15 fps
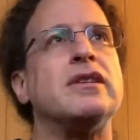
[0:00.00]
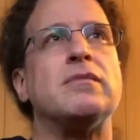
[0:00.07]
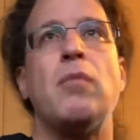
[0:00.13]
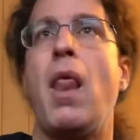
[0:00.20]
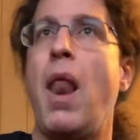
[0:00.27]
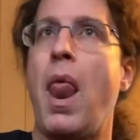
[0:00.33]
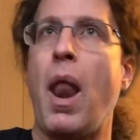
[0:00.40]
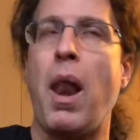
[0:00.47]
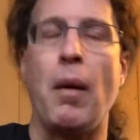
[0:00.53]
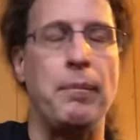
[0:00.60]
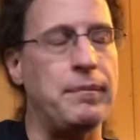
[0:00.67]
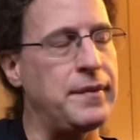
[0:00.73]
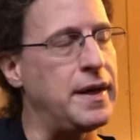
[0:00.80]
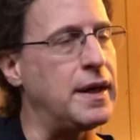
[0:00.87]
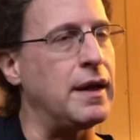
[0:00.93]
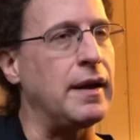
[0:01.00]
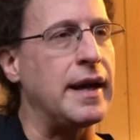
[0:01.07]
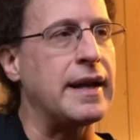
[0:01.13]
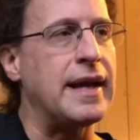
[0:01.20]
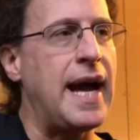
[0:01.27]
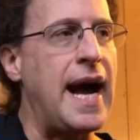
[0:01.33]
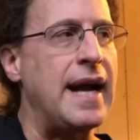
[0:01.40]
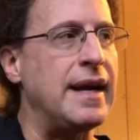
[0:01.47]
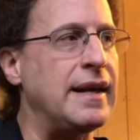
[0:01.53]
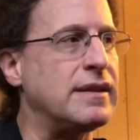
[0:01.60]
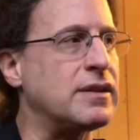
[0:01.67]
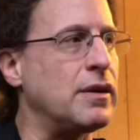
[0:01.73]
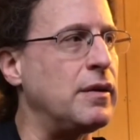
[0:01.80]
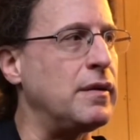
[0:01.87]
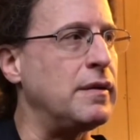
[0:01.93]
like that, and
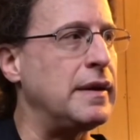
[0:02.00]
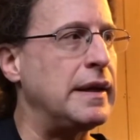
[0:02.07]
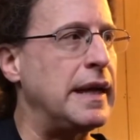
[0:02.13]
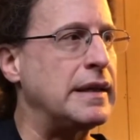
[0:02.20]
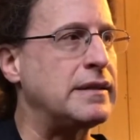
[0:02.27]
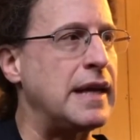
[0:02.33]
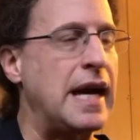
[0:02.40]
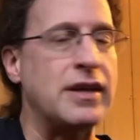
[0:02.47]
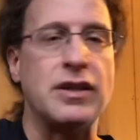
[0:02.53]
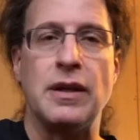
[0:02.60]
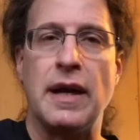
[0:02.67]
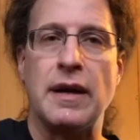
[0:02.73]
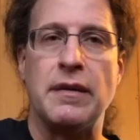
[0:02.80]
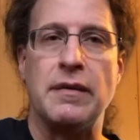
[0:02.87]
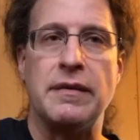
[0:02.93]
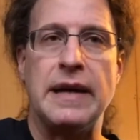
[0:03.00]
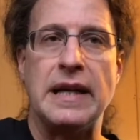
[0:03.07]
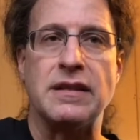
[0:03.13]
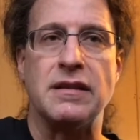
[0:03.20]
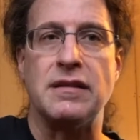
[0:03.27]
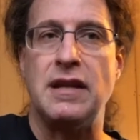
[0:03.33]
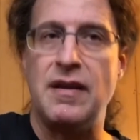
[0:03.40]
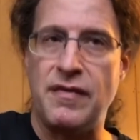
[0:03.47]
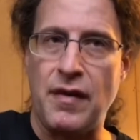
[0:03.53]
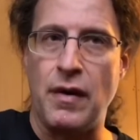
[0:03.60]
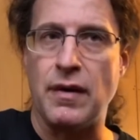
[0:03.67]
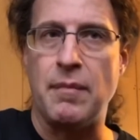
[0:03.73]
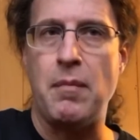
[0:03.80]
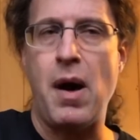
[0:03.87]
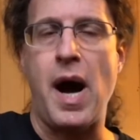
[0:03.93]
so it's actually like that's a
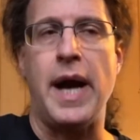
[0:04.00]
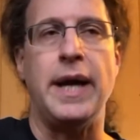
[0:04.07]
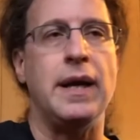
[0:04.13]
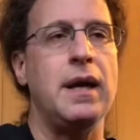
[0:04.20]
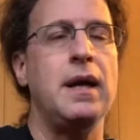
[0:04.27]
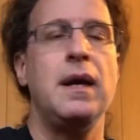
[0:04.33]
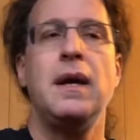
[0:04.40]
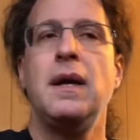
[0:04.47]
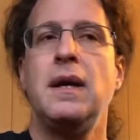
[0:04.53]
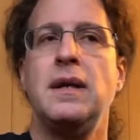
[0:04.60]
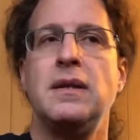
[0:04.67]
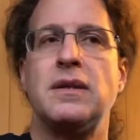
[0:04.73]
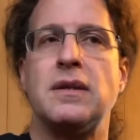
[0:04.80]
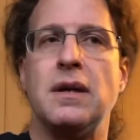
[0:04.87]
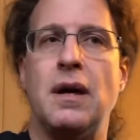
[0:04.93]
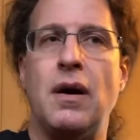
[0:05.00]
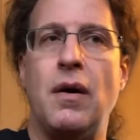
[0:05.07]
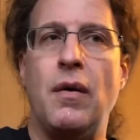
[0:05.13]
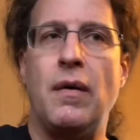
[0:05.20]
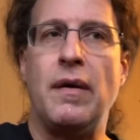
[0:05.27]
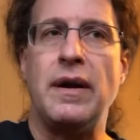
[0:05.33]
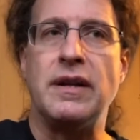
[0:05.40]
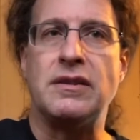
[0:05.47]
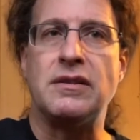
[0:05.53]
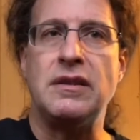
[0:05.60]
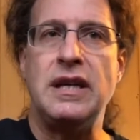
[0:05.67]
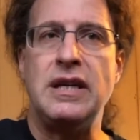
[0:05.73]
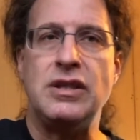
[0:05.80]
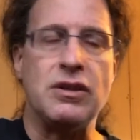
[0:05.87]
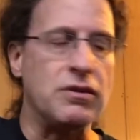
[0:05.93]
default of mine. So it's
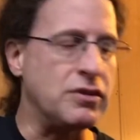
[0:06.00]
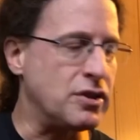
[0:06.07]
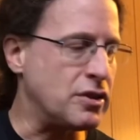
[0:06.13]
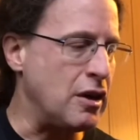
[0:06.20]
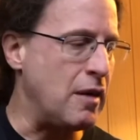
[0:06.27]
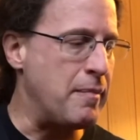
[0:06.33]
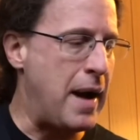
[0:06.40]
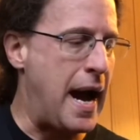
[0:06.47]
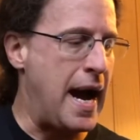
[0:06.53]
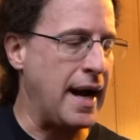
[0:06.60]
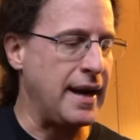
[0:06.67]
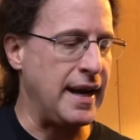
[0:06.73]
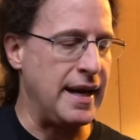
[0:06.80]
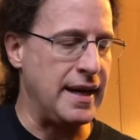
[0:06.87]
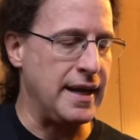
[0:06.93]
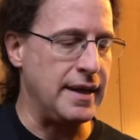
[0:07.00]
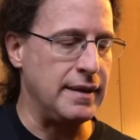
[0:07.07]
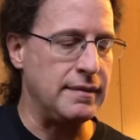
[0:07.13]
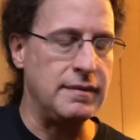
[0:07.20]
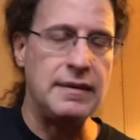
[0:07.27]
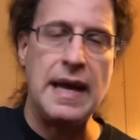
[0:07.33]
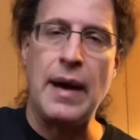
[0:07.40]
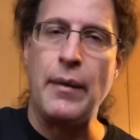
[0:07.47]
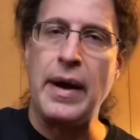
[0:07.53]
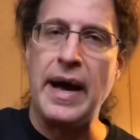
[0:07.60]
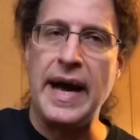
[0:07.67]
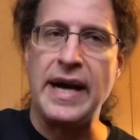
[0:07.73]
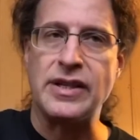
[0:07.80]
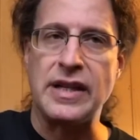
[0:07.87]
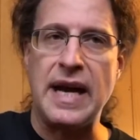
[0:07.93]
easier to just go back, and that way
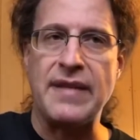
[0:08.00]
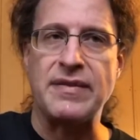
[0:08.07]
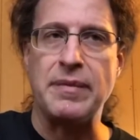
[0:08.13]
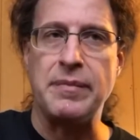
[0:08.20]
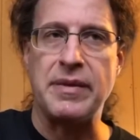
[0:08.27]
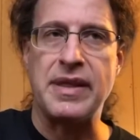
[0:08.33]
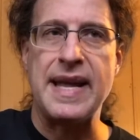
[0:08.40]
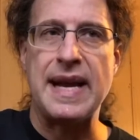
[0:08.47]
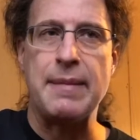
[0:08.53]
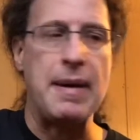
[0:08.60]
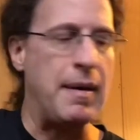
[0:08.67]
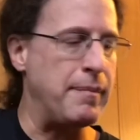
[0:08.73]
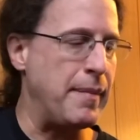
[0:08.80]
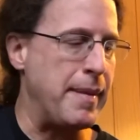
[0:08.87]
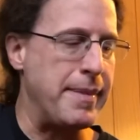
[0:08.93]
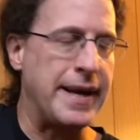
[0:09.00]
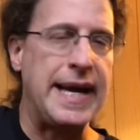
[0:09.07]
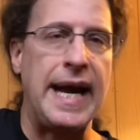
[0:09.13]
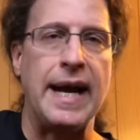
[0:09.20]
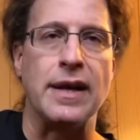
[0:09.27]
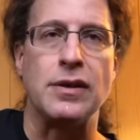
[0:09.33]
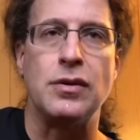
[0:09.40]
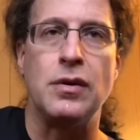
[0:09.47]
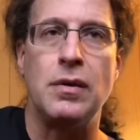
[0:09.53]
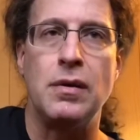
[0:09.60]
I actually have to think about my mechanics.